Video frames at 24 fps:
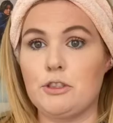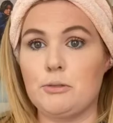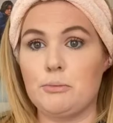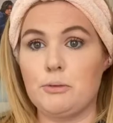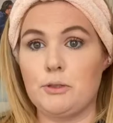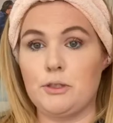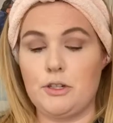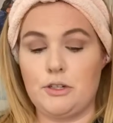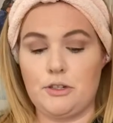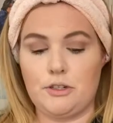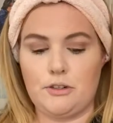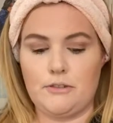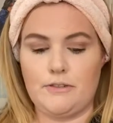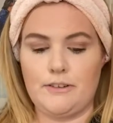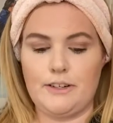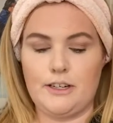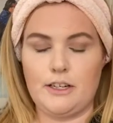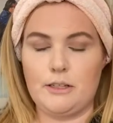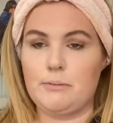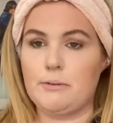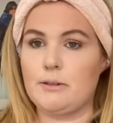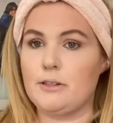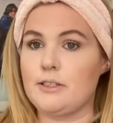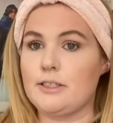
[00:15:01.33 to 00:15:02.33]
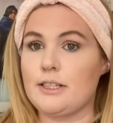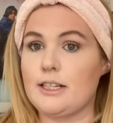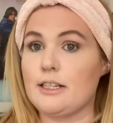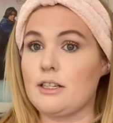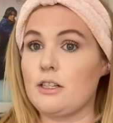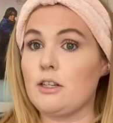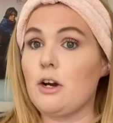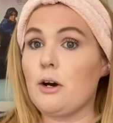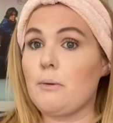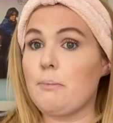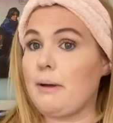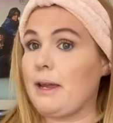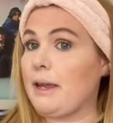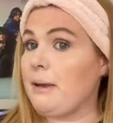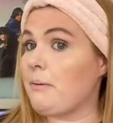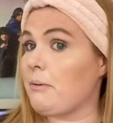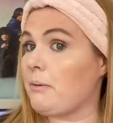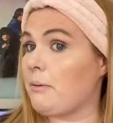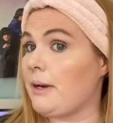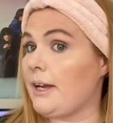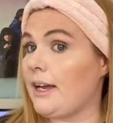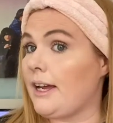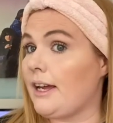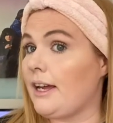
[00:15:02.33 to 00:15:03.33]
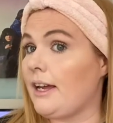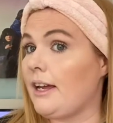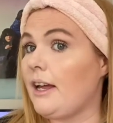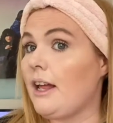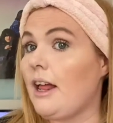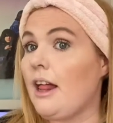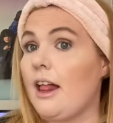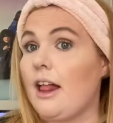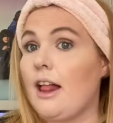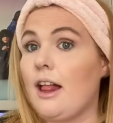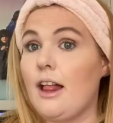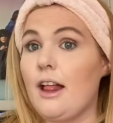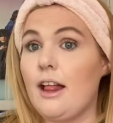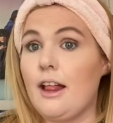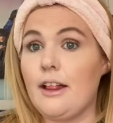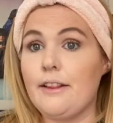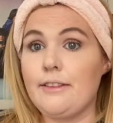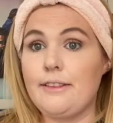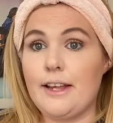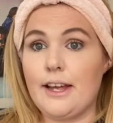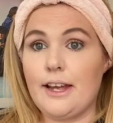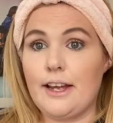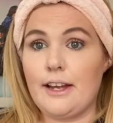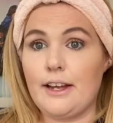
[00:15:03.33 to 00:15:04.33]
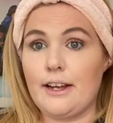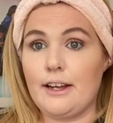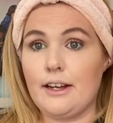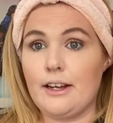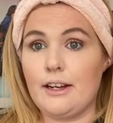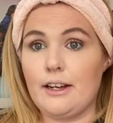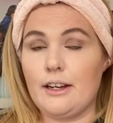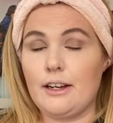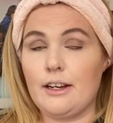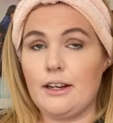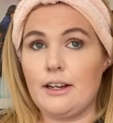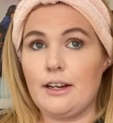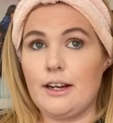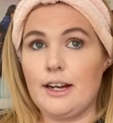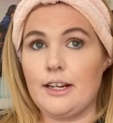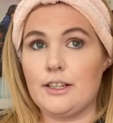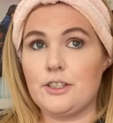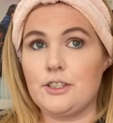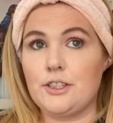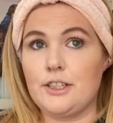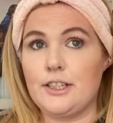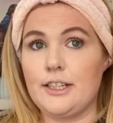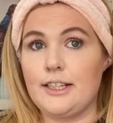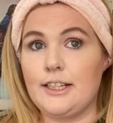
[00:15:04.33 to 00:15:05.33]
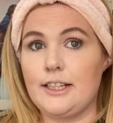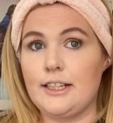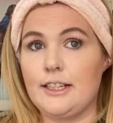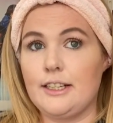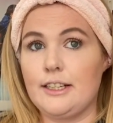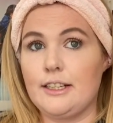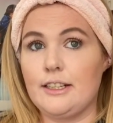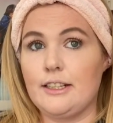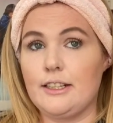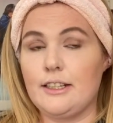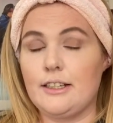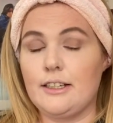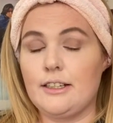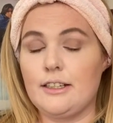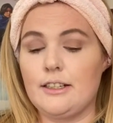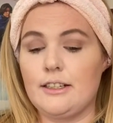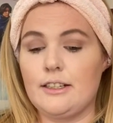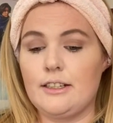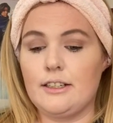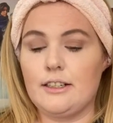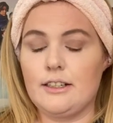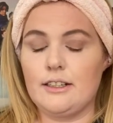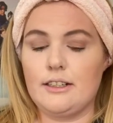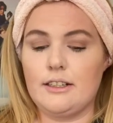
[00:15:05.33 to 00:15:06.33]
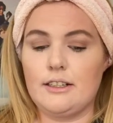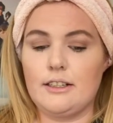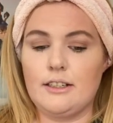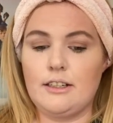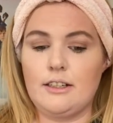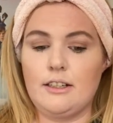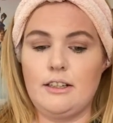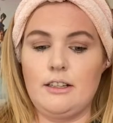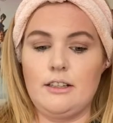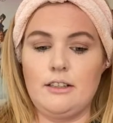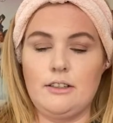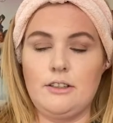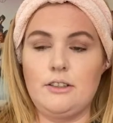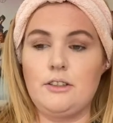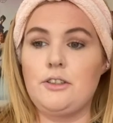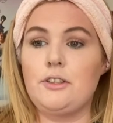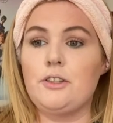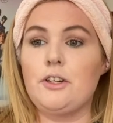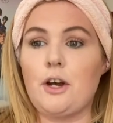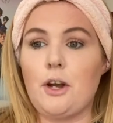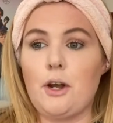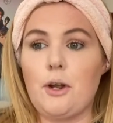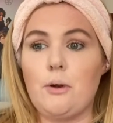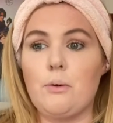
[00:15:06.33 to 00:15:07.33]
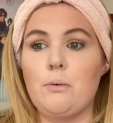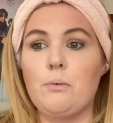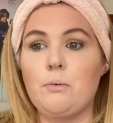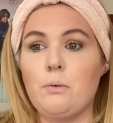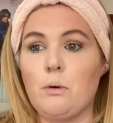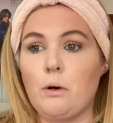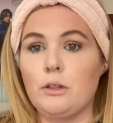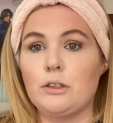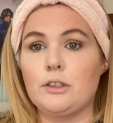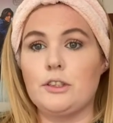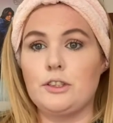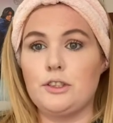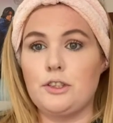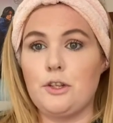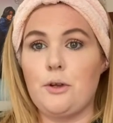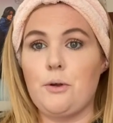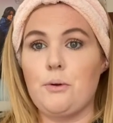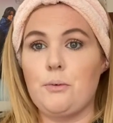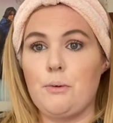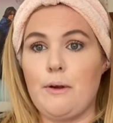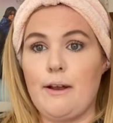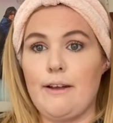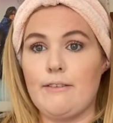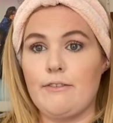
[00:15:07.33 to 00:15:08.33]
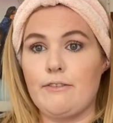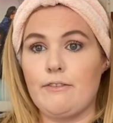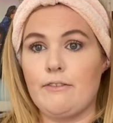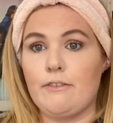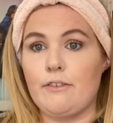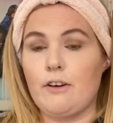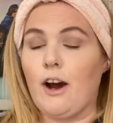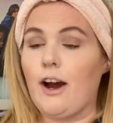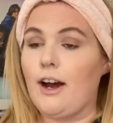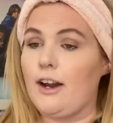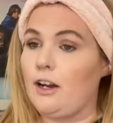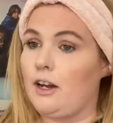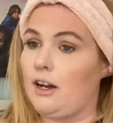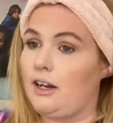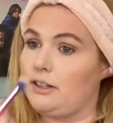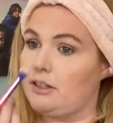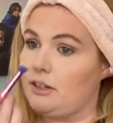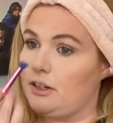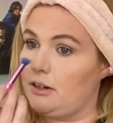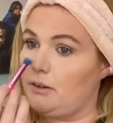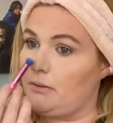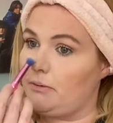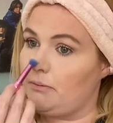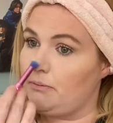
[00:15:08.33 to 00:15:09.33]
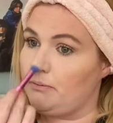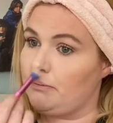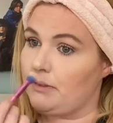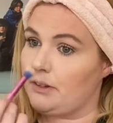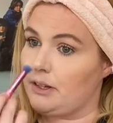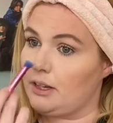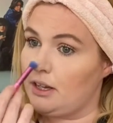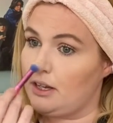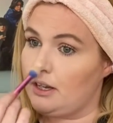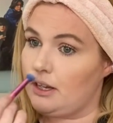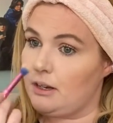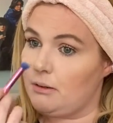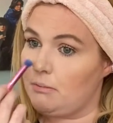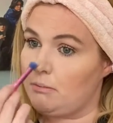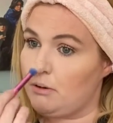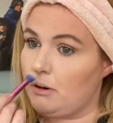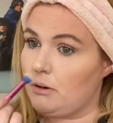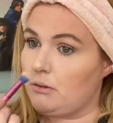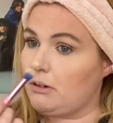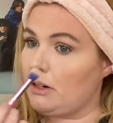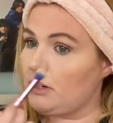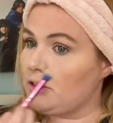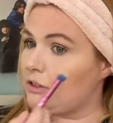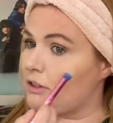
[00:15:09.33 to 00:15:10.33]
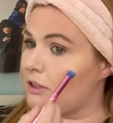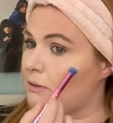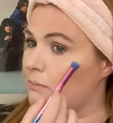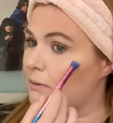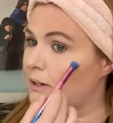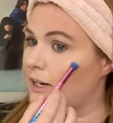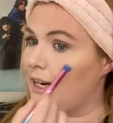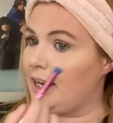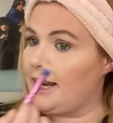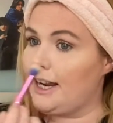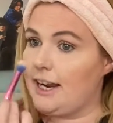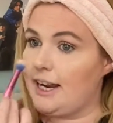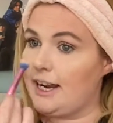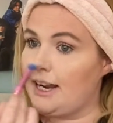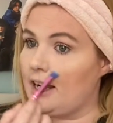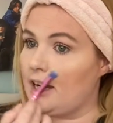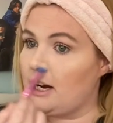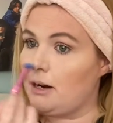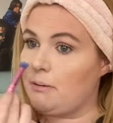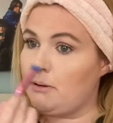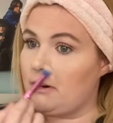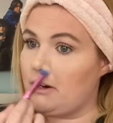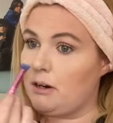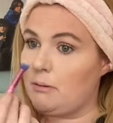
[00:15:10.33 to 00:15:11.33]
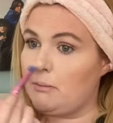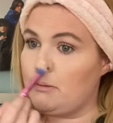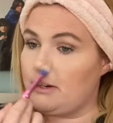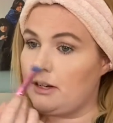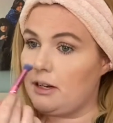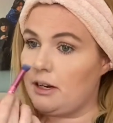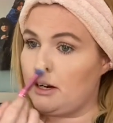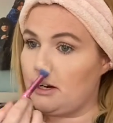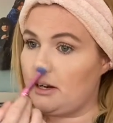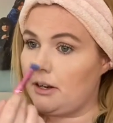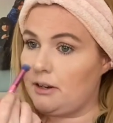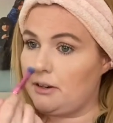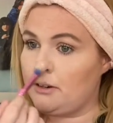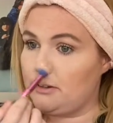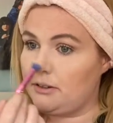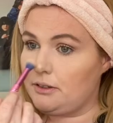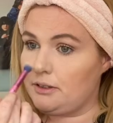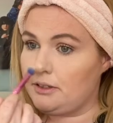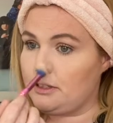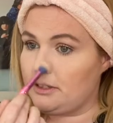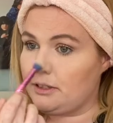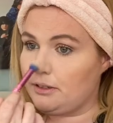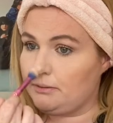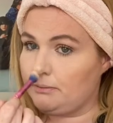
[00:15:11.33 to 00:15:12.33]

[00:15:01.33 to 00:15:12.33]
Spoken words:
more YouTube videos, because there's a lot of people here that actually know what to do with highlighter. But all I do is put it here, I put it on my nose.